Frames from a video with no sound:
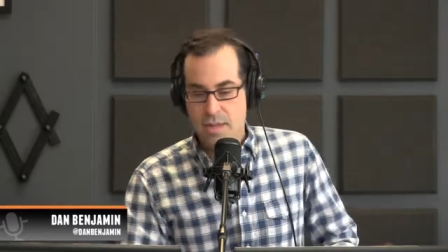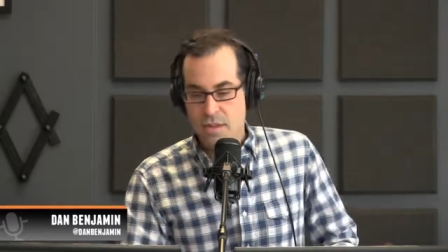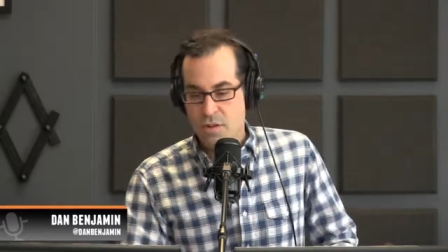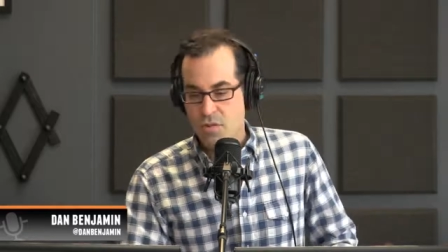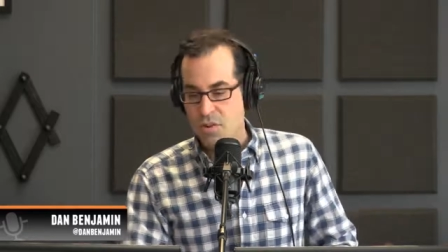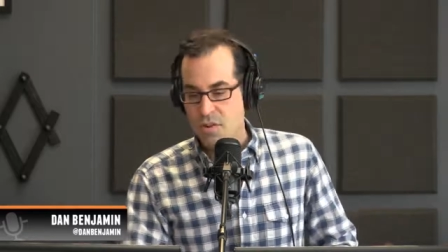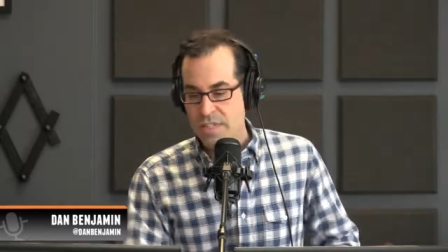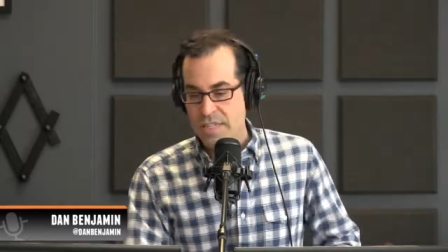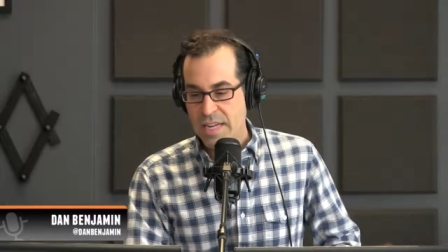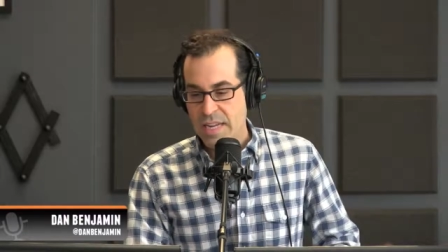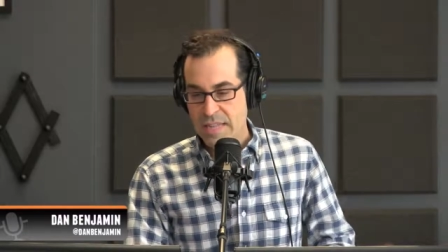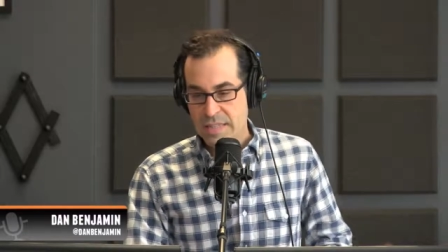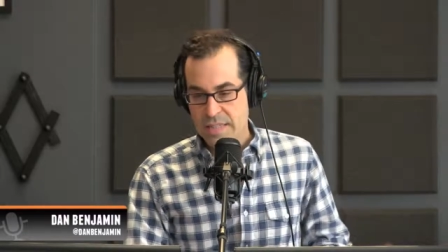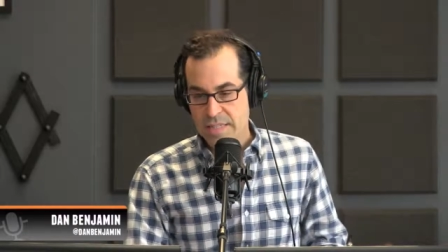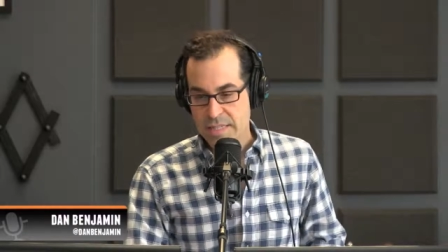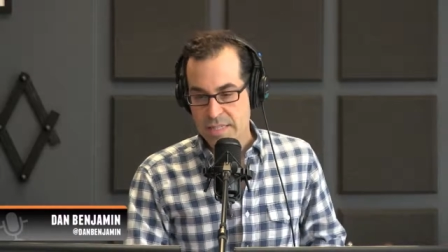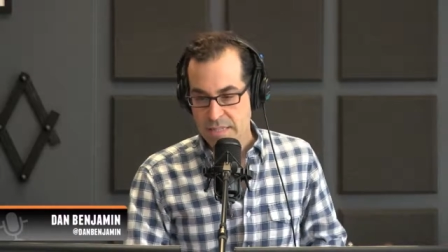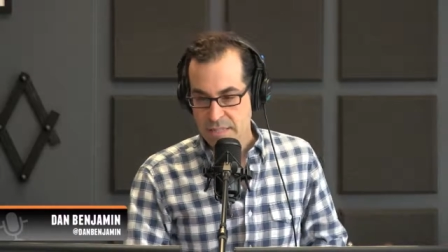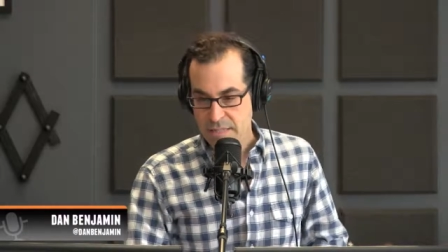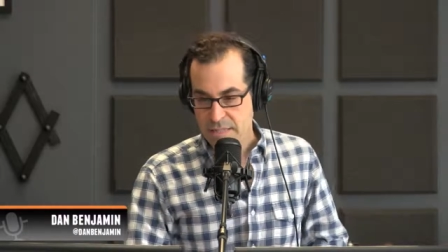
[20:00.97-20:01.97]
Chris
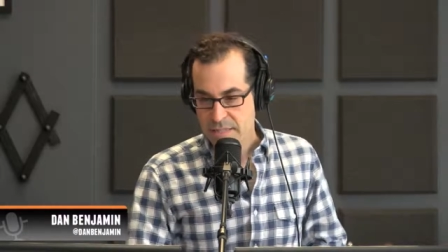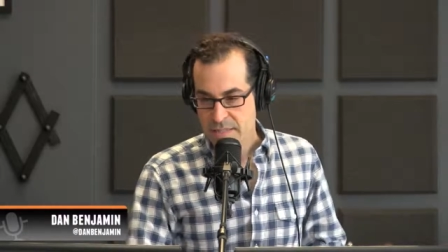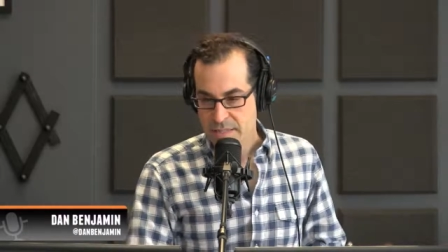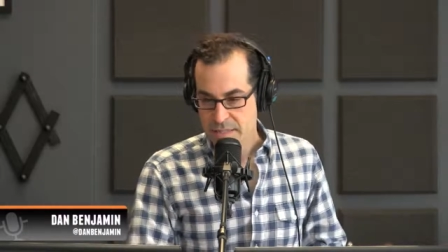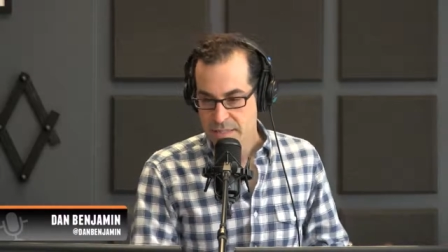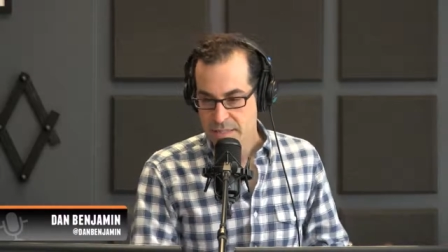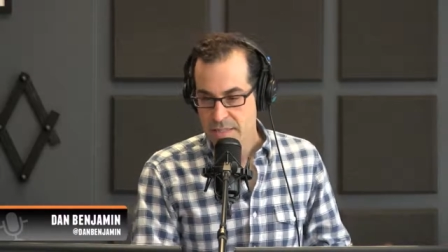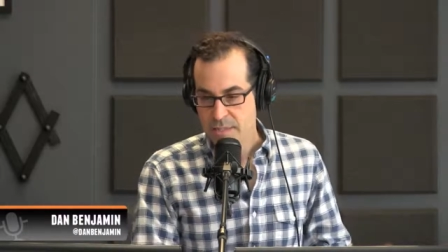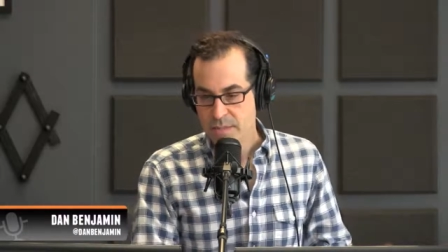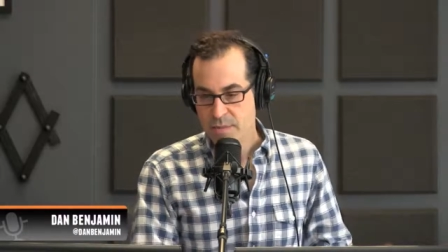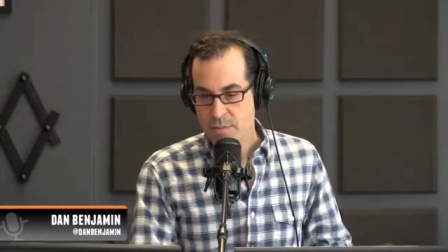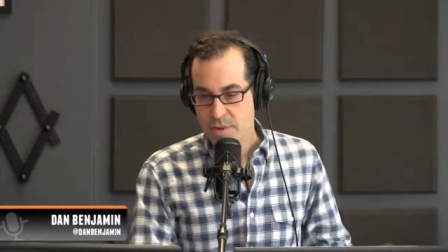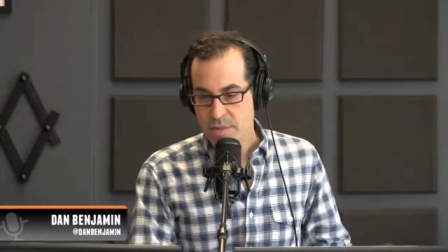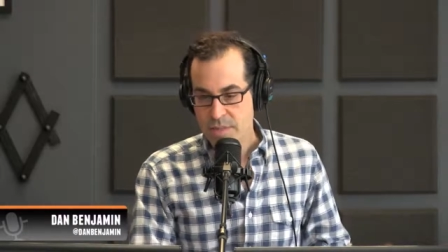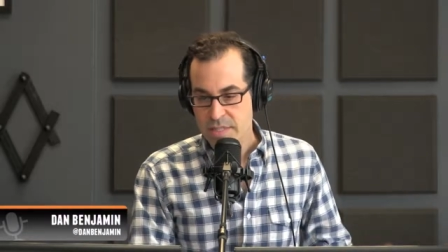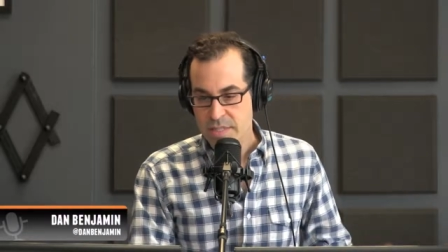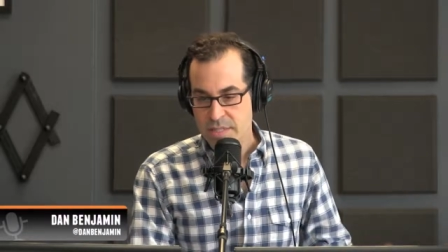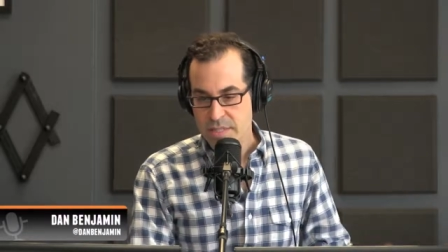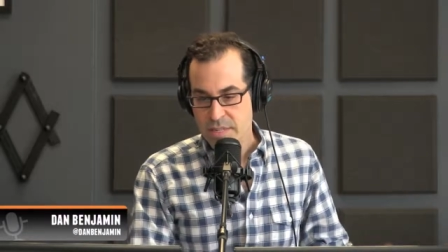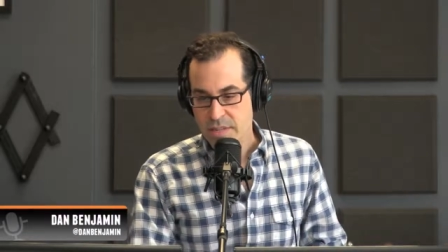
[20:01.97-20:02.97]
Hansen is one
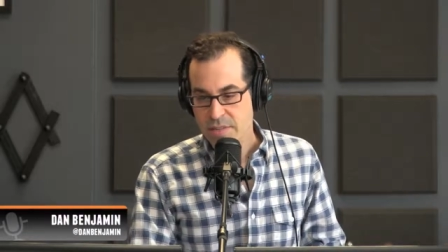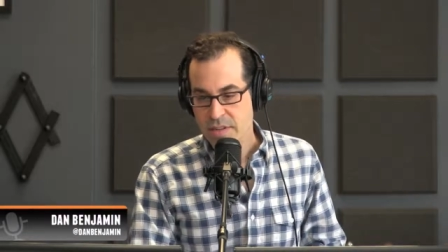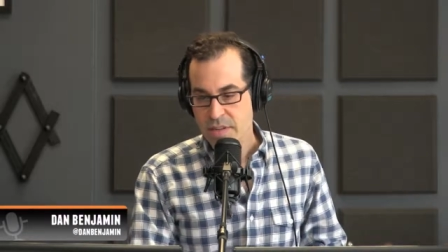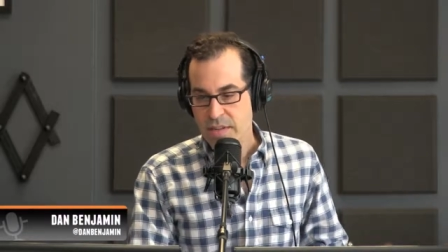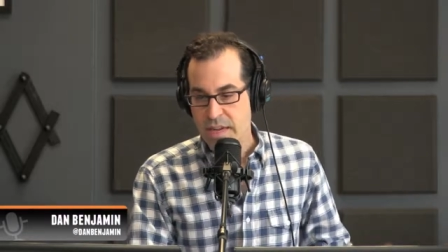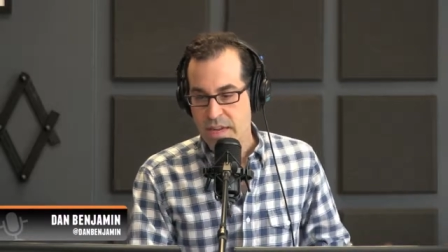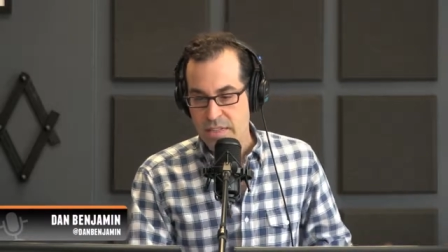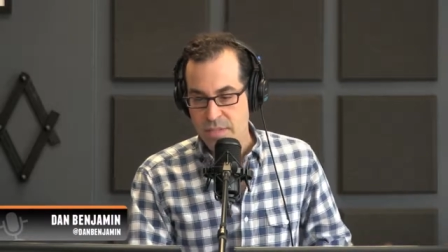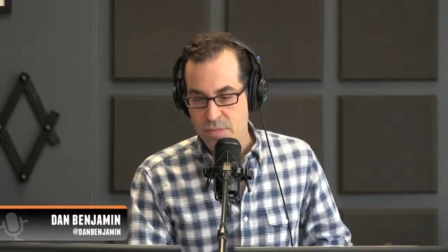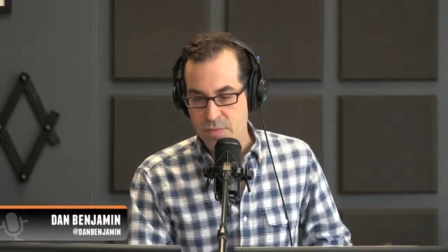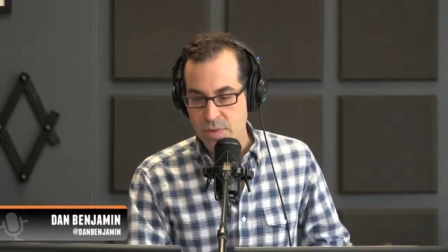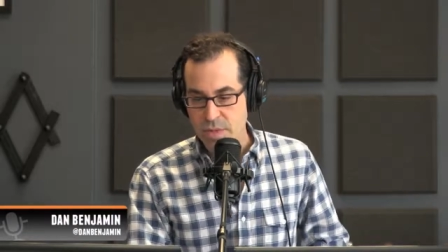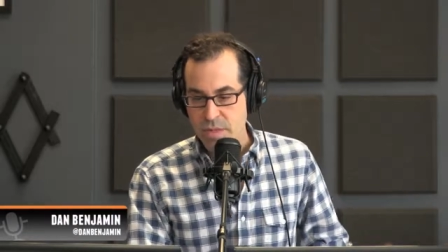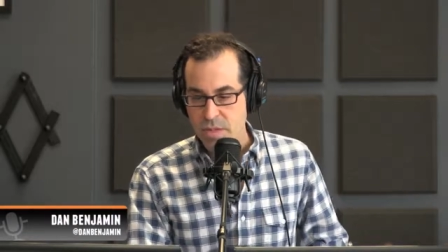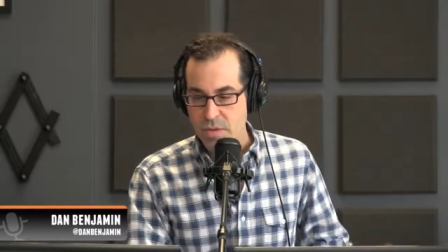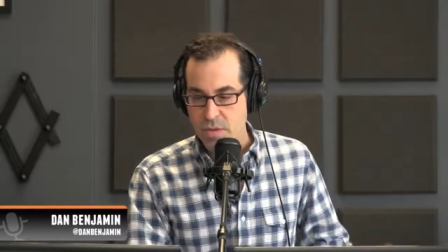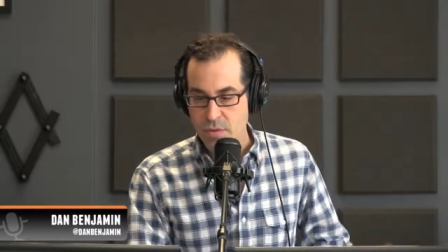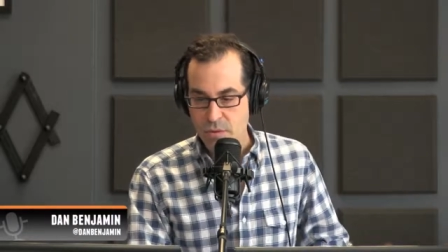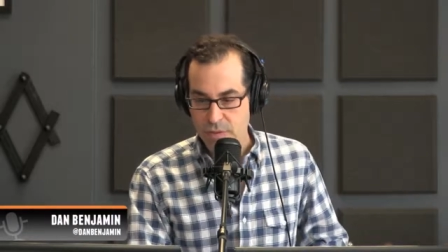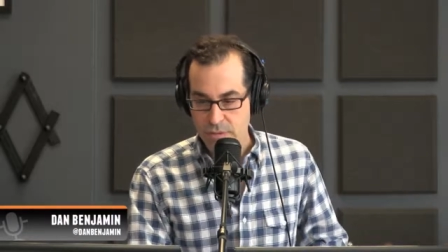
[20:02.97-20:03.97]
of these TV guys,
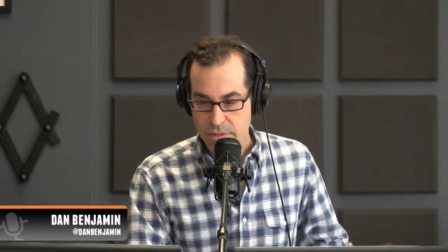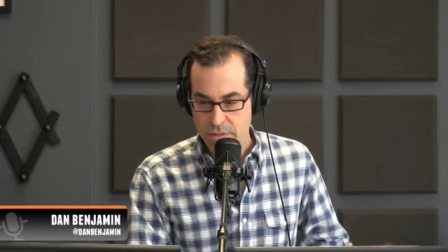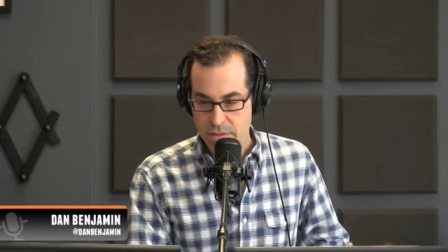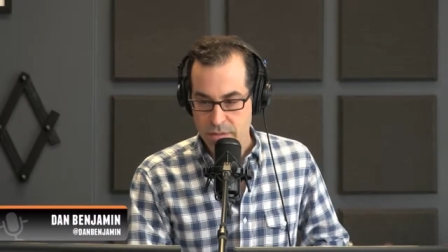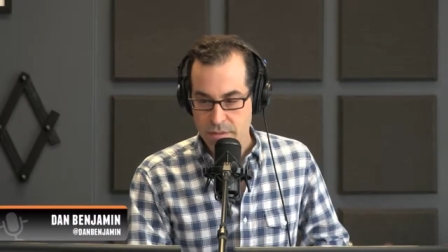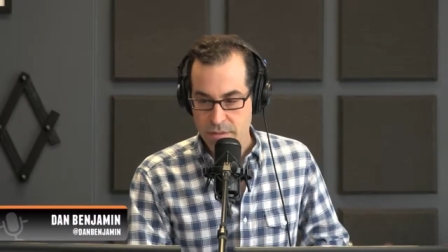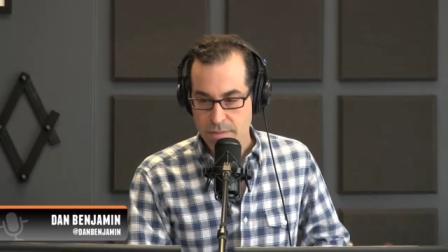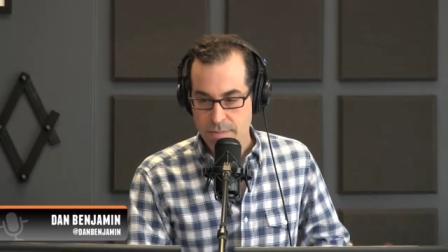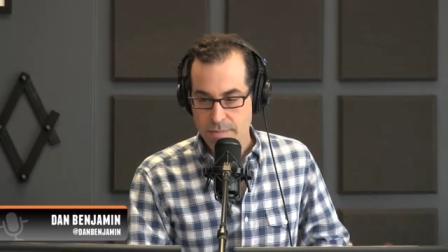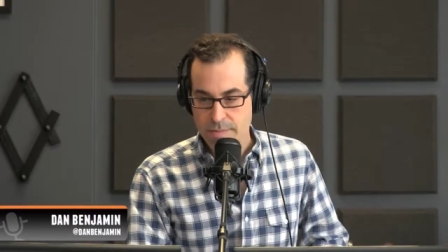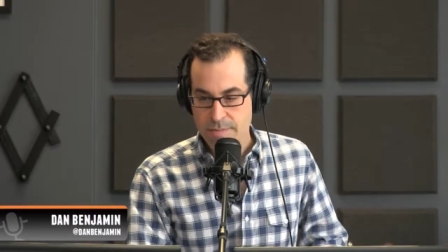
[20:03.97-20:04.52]
really cool dude.